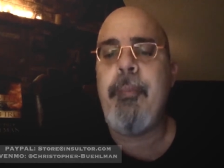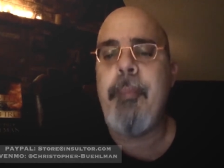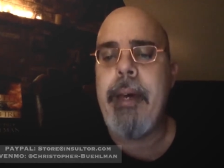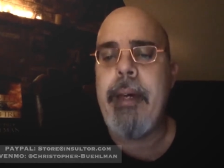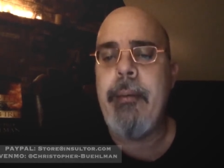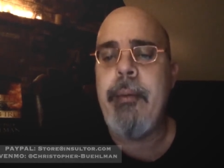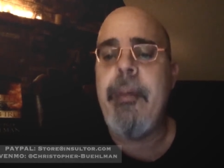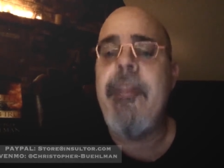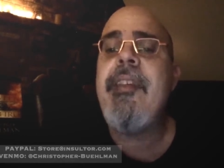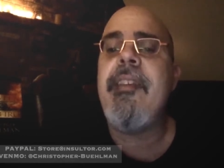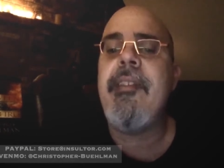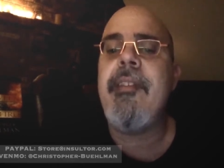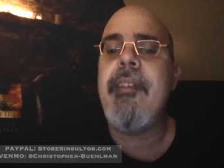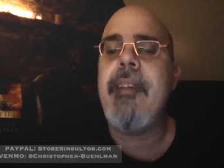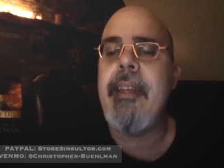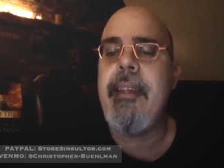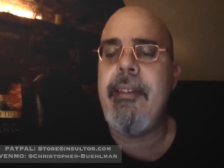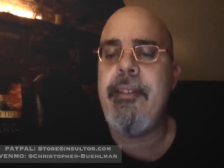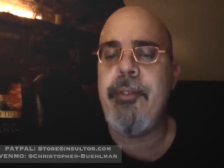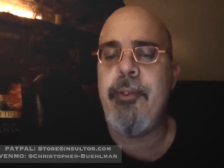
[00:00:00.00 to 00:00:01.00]
bed with his
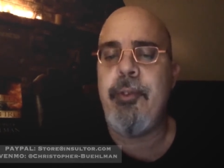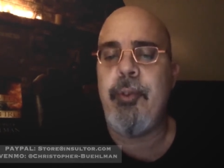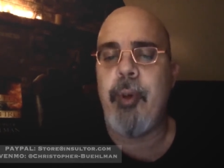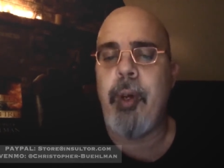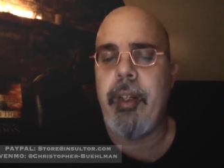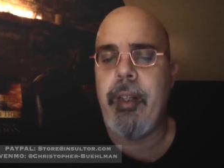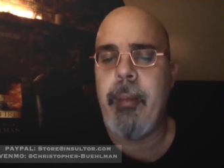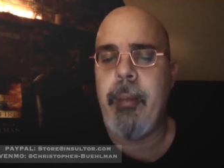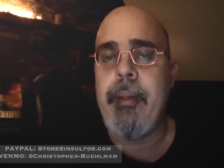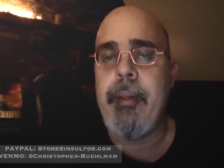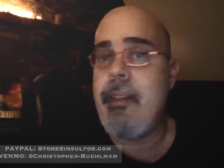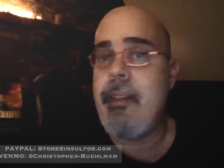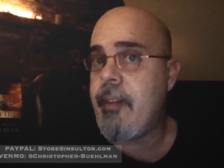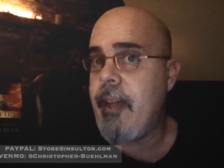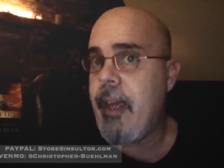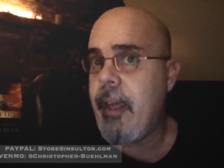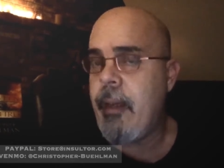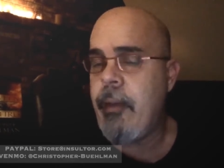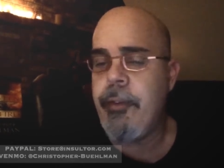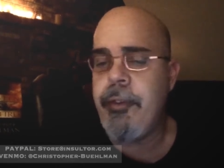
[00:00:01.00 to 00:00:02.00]
knees drawn up and his
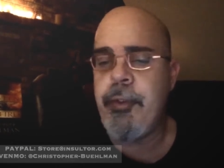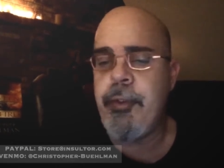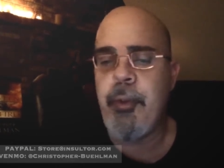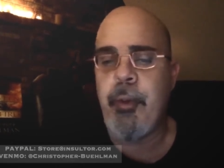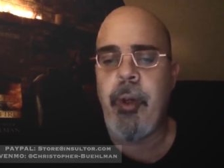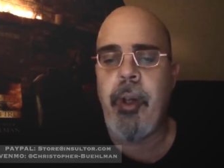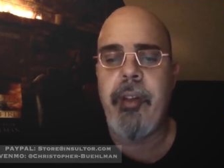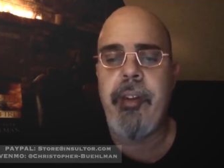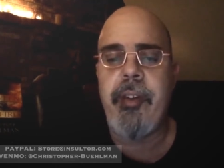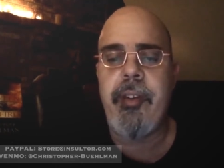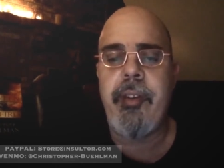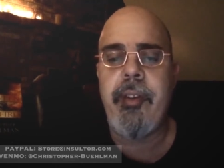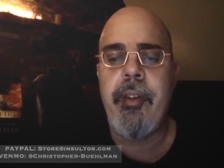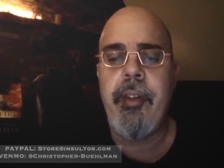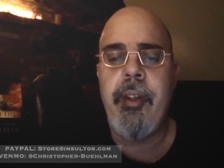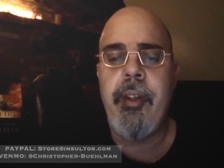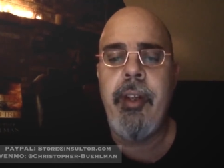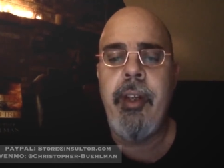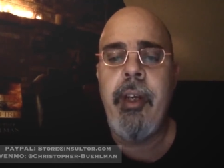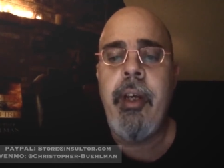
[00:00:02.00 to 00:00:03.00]
ankles crossed.
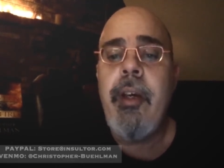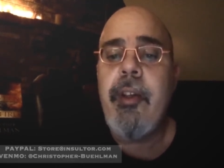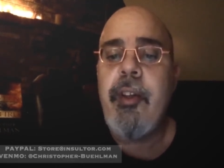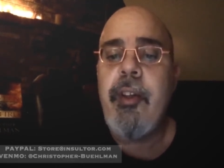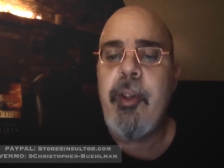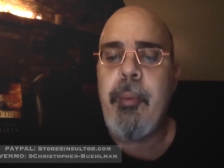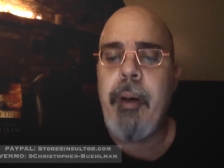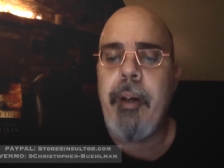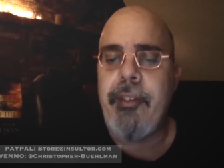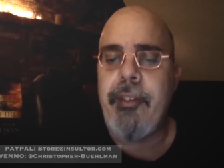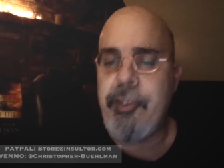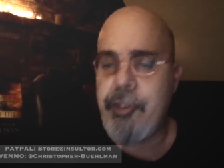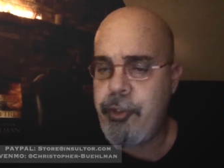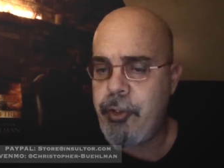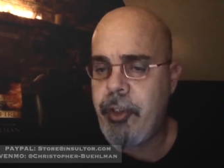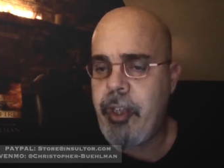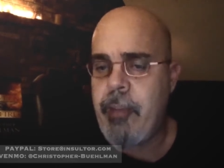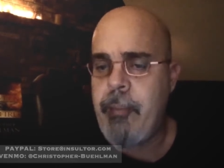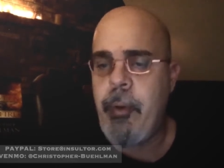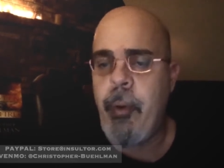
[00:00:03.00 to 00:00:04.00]
Tomas
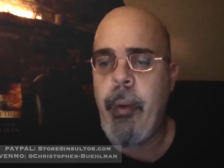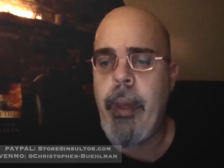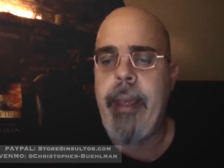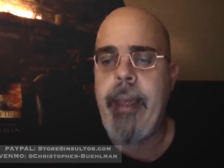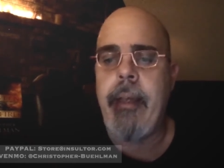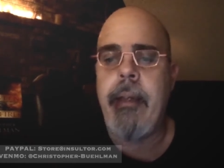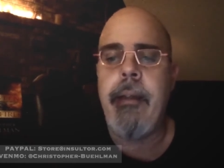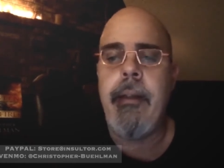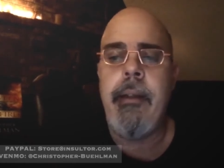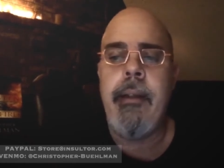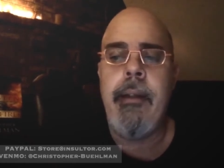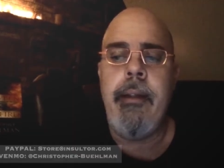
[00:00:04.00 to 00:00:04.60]
shook him awake.